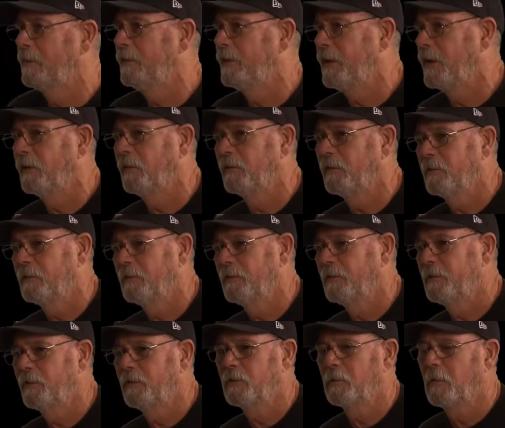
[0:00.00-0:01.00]
to
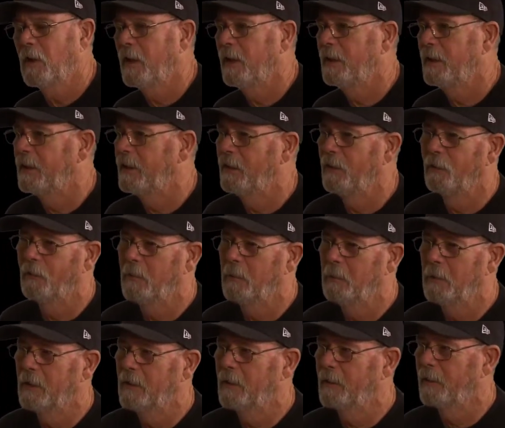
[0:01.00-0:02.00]
somebody that didn't know any
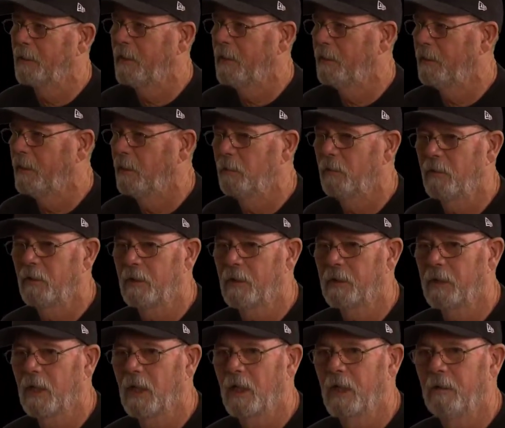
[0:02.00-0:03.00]
better, they would think
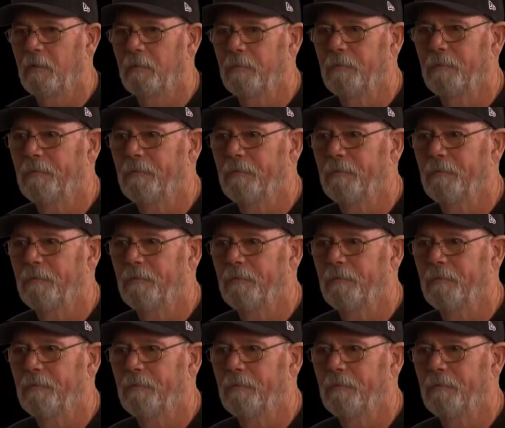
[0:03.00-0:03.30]
that I